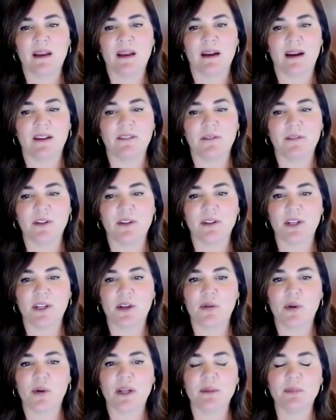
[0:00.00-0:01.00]
I feel
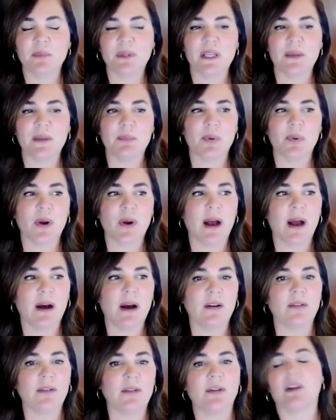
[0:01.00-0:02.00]
incredibly
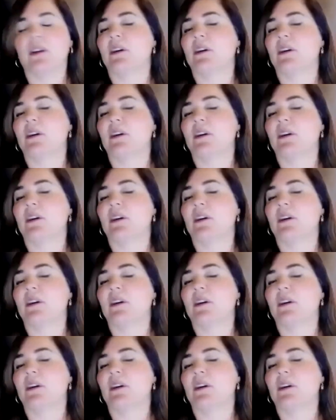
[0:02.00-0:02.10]
proud